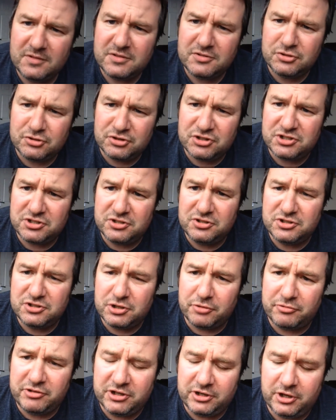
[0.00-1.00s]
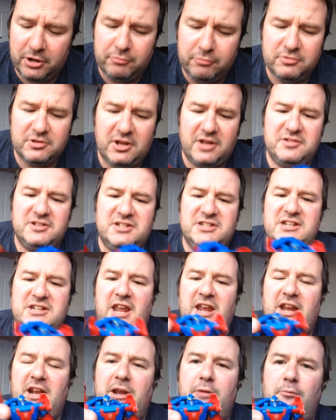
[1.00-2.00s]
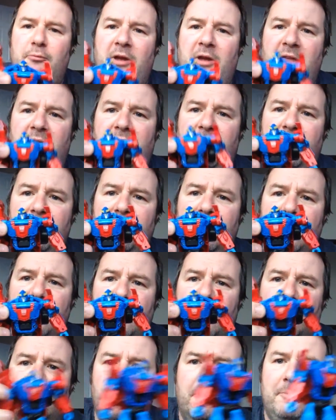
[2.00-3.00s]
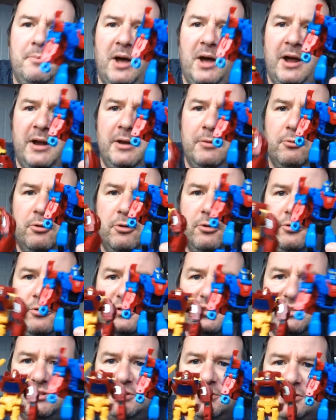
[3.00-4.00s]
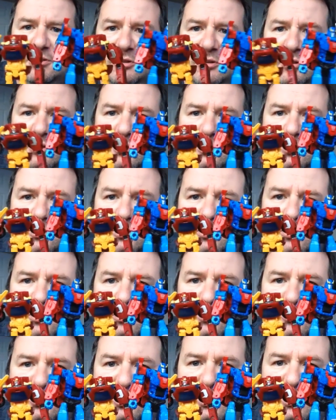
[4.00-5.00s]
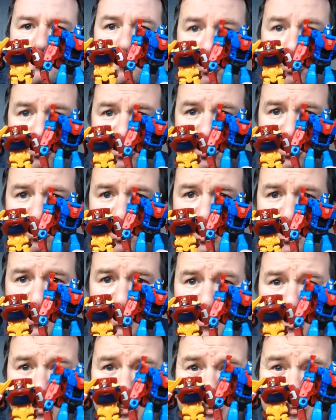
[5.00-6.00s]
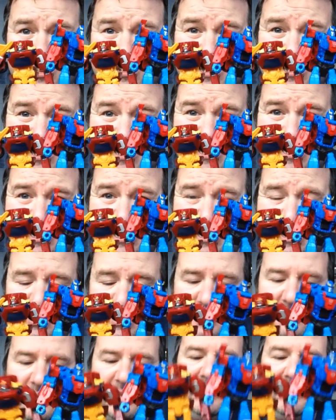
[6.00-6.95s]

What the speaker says: just so you know, I'll scale it with a Combiner Wars smoke screen. As you can see,